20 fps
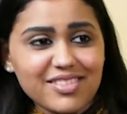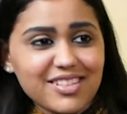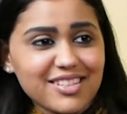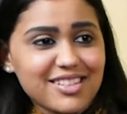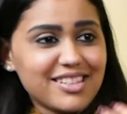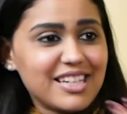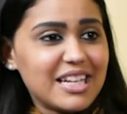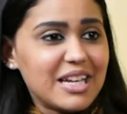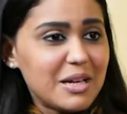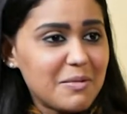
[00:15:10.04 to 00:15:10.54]

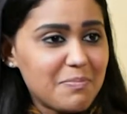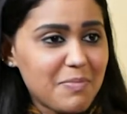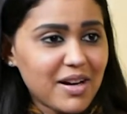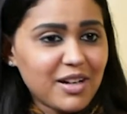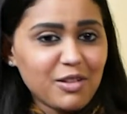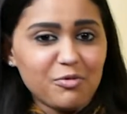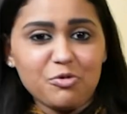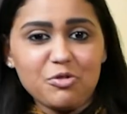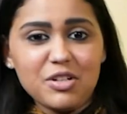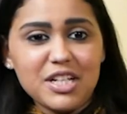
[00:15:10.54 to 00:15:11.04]
sleep
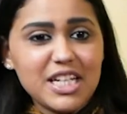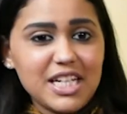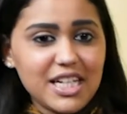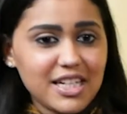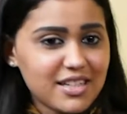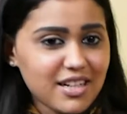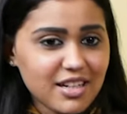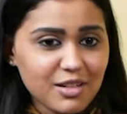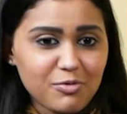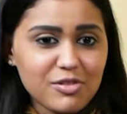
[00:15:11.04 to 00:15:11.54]
and if you
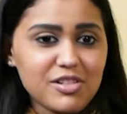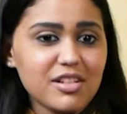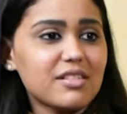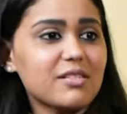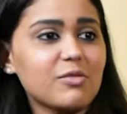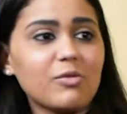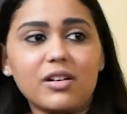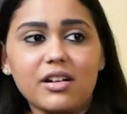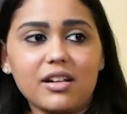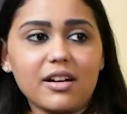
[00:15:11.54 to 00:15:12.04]
eat and if you
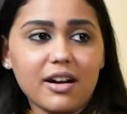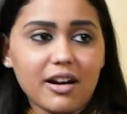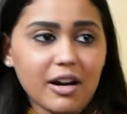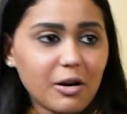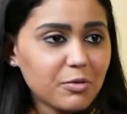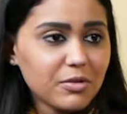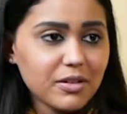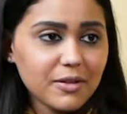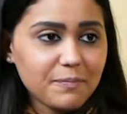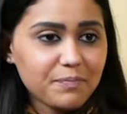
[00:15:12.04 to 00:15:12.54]
just run
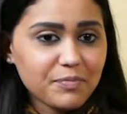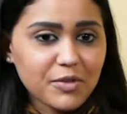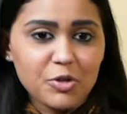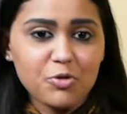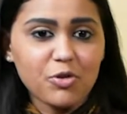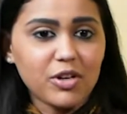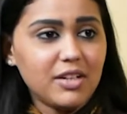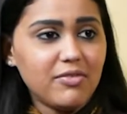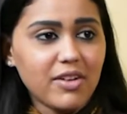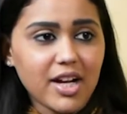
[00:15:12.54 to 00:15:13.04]
around,
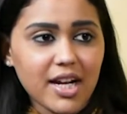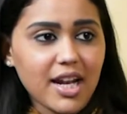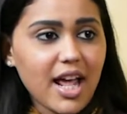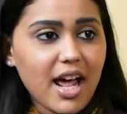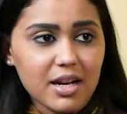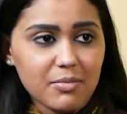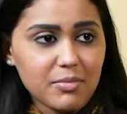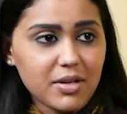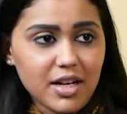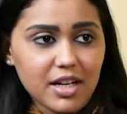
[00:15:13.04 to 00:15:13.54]
you are living an
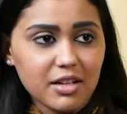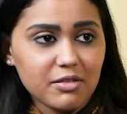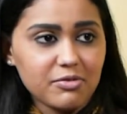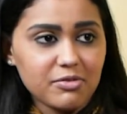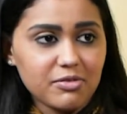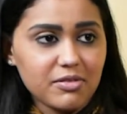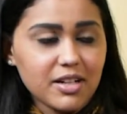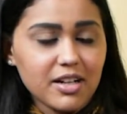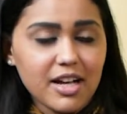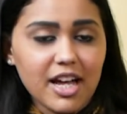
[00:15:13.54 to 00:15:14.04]
animal life.
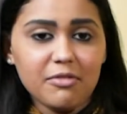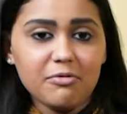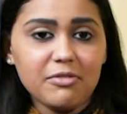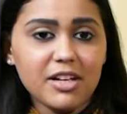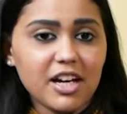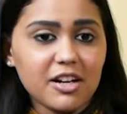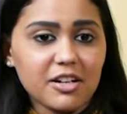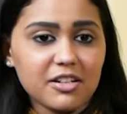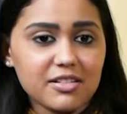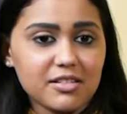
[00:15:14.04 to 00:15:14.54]
And we
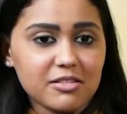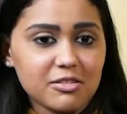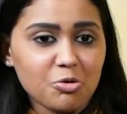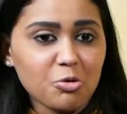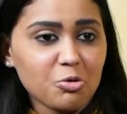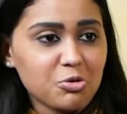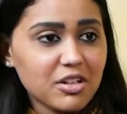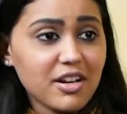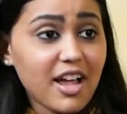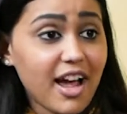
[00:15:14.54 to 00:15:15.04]
are
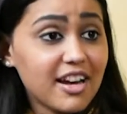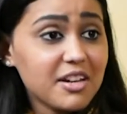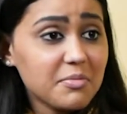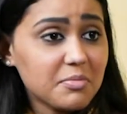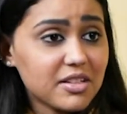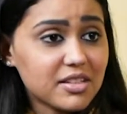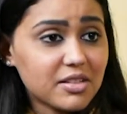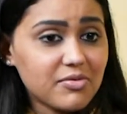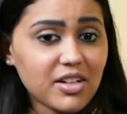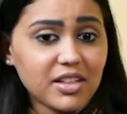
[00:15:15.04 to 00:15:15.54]
social
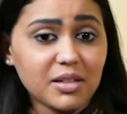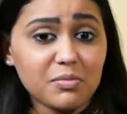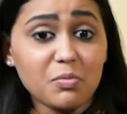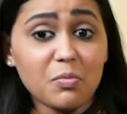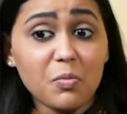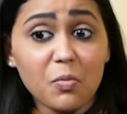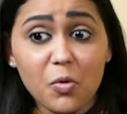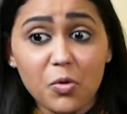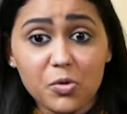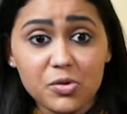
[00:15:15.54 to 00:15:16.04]
animals. We are the
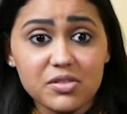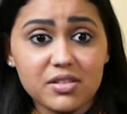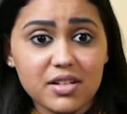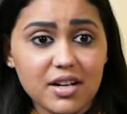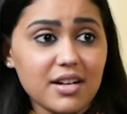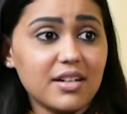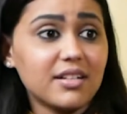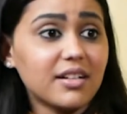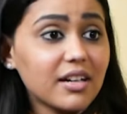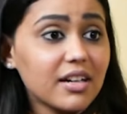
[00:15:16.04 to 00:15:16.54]
most
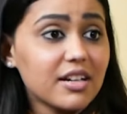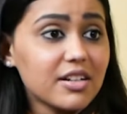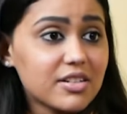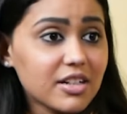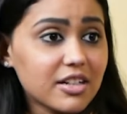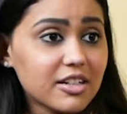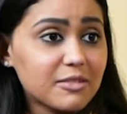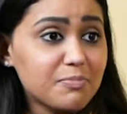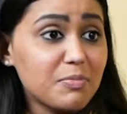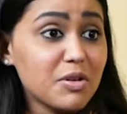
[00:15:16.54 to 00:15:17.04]

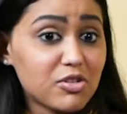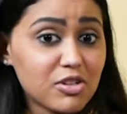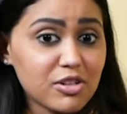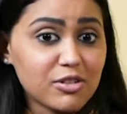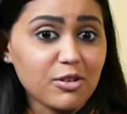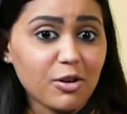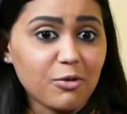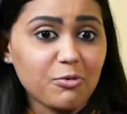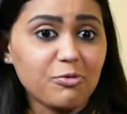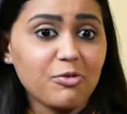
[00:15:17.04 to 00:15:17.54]
intelligent
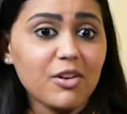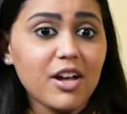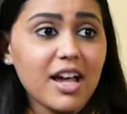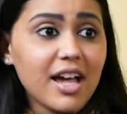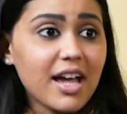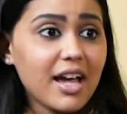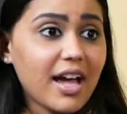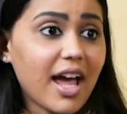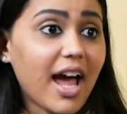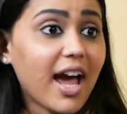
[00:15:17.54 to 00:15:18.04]
species of
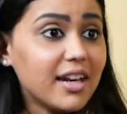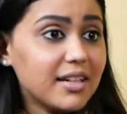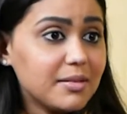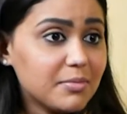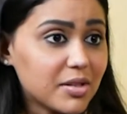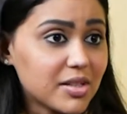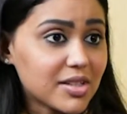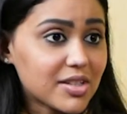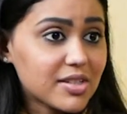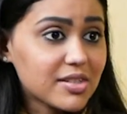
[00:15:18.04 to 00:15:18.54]

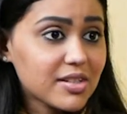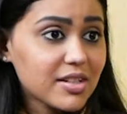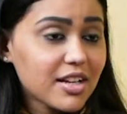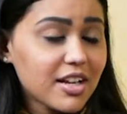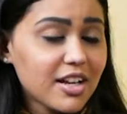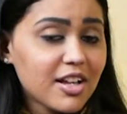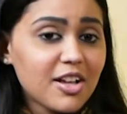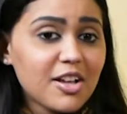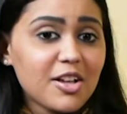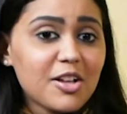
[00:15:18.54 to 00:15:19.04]
animals.
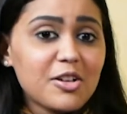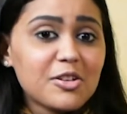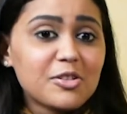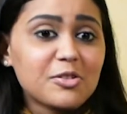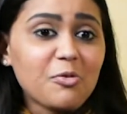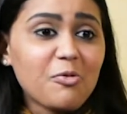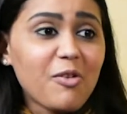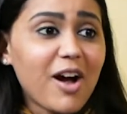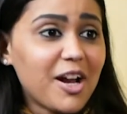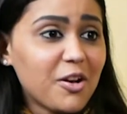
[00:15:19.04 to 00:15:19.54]

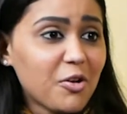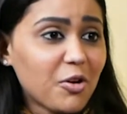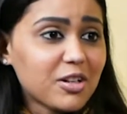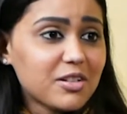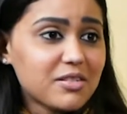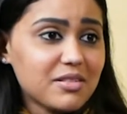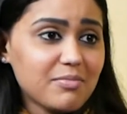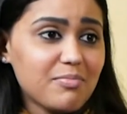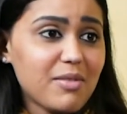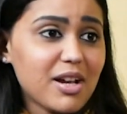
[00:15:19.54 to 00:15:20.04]
So why
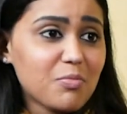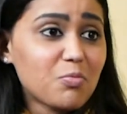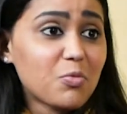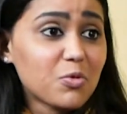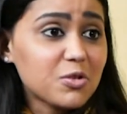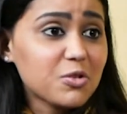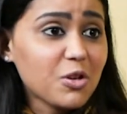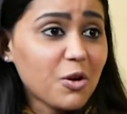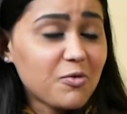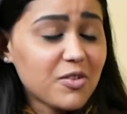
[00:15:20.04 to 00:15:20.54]
not make
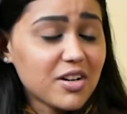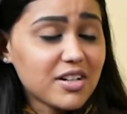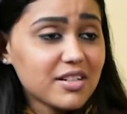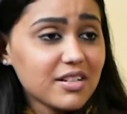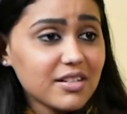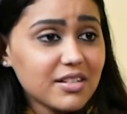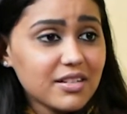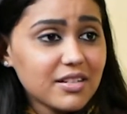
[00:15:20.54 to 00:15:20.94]
most of it?